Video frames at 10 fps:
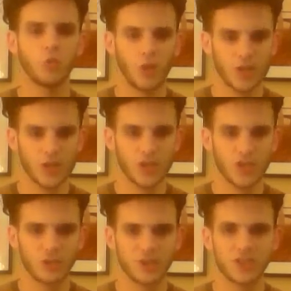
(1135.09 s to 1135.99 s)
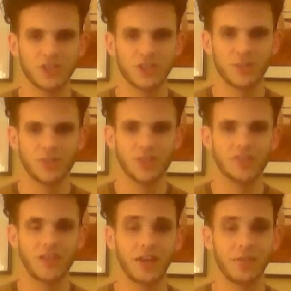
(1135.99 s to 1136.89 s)
question so much as
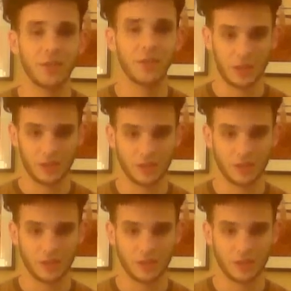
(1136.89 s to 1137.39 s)
something that I think a lot